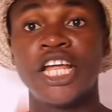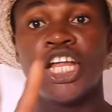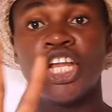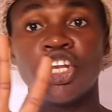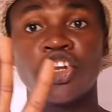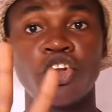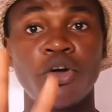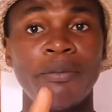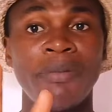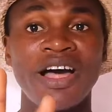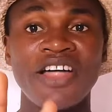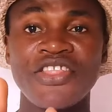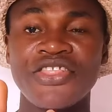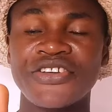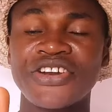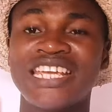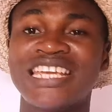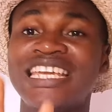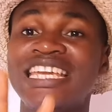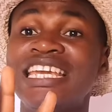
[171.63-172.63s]
Number
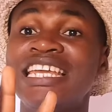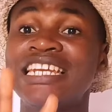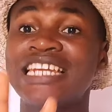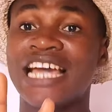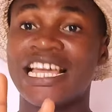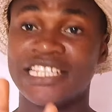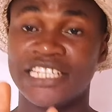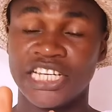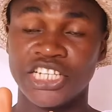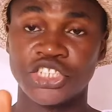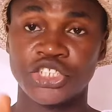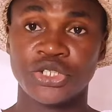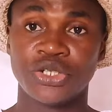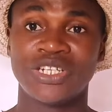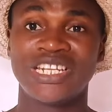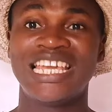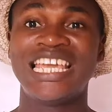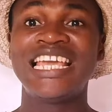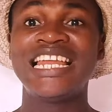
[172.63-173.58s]
3, indigestion.